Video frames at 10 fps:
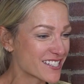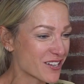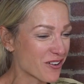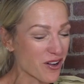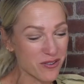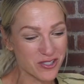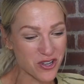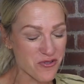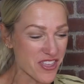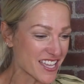Don't go
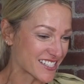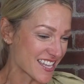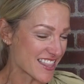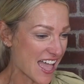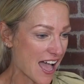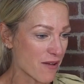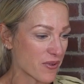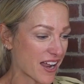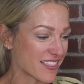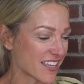do this and that.
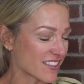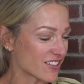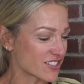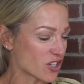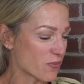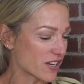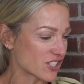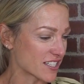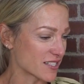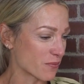But I think there's so
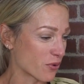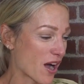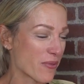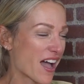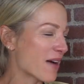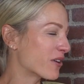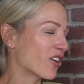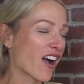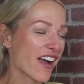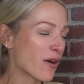much that's important. I'm a
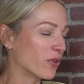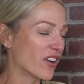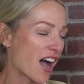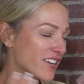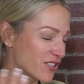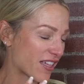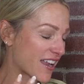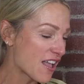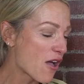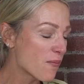crier. I will not do
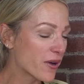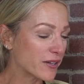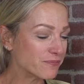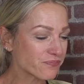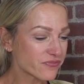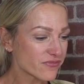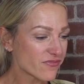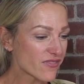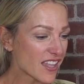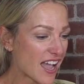that. But
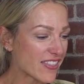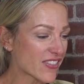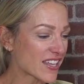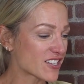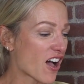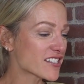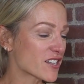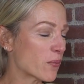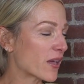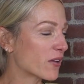I think that's
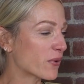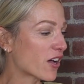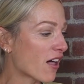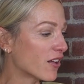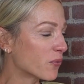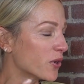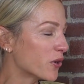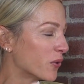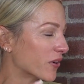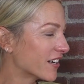awesome. And we call it
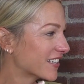woo.